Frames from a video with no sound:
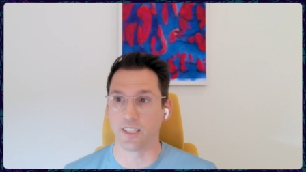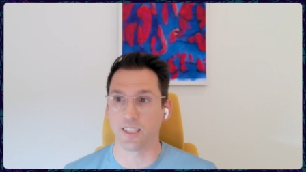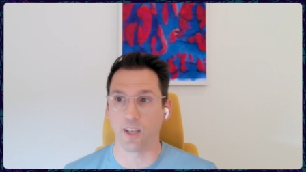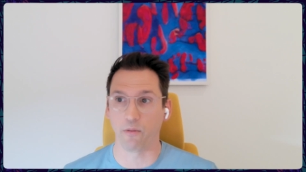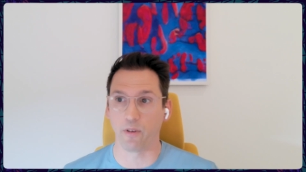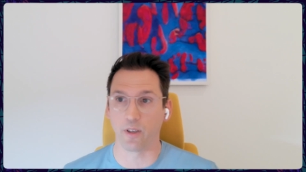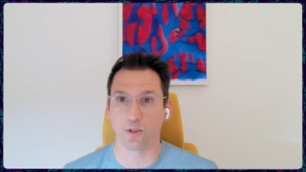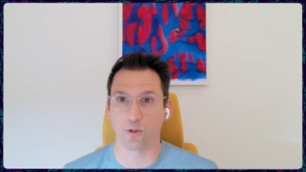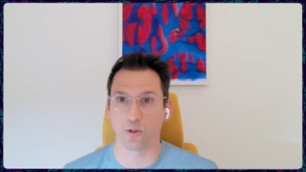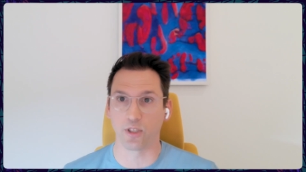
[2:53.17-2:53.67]

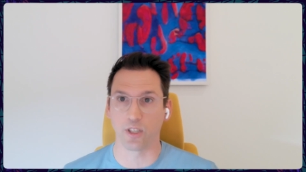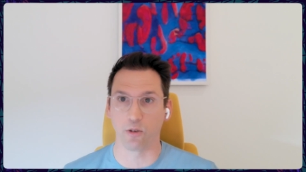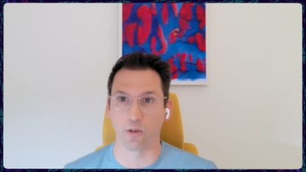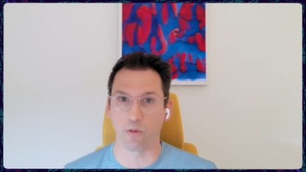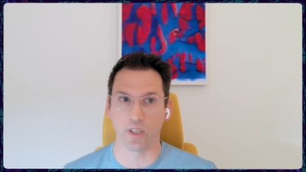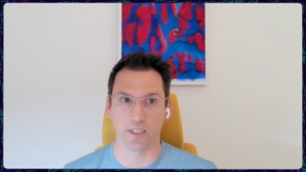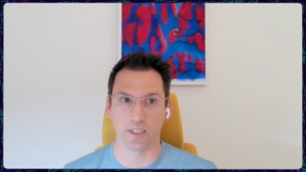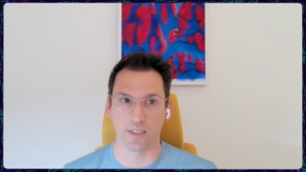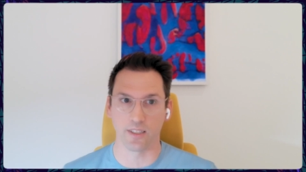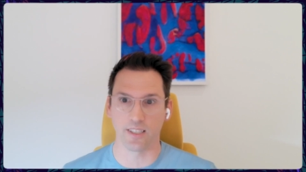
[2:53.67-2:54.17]
self-interested
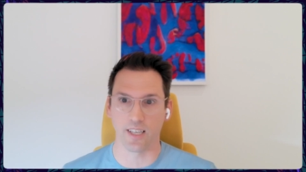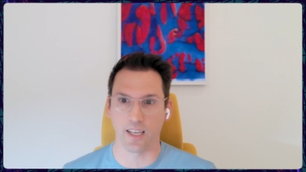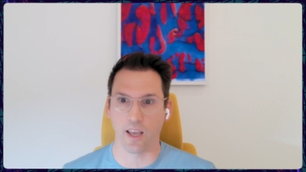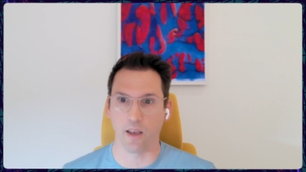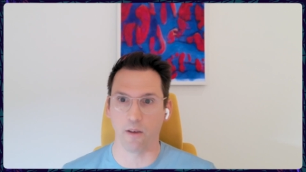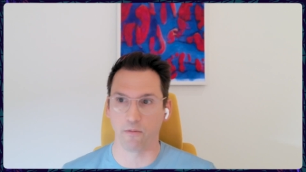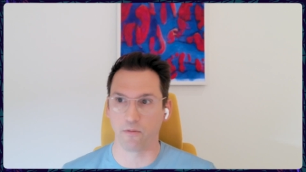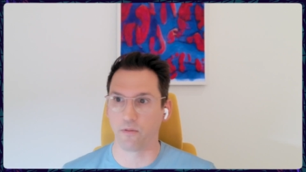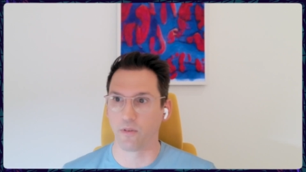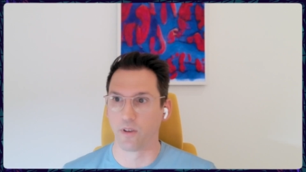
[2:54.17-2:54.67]
reasons to
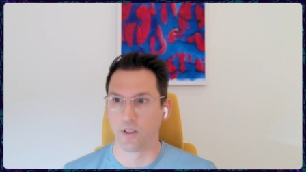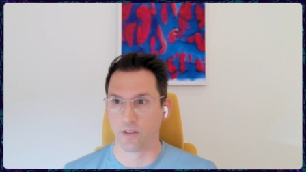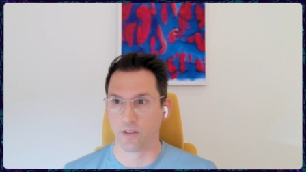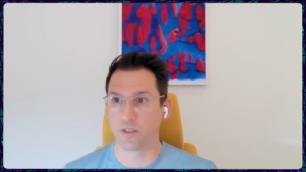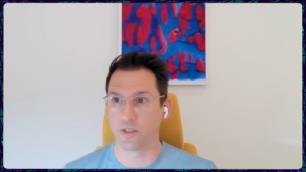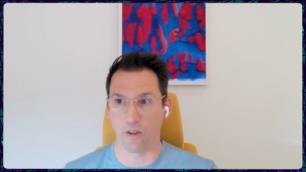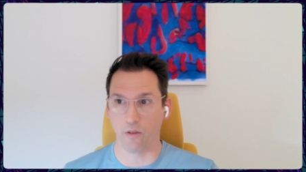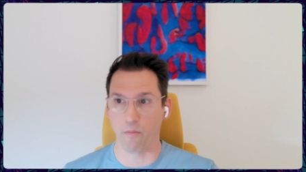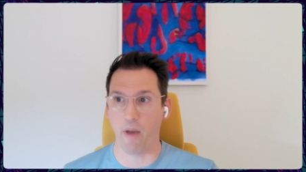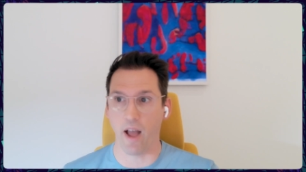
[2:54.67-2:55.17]
give
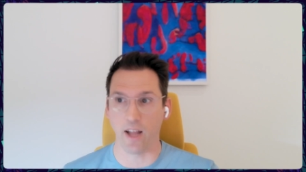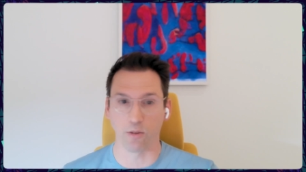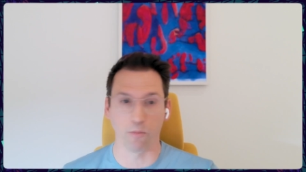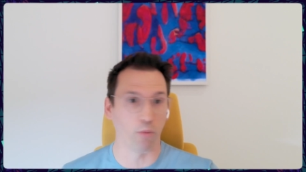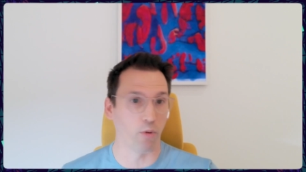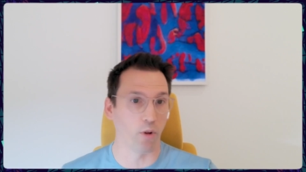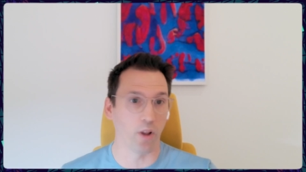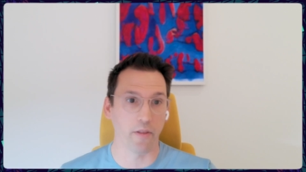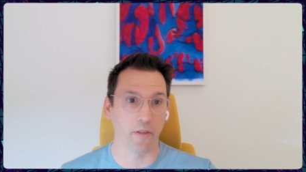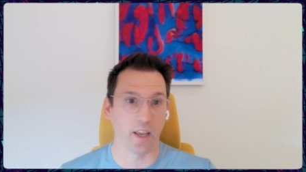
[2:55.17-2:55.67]
to the matching pool.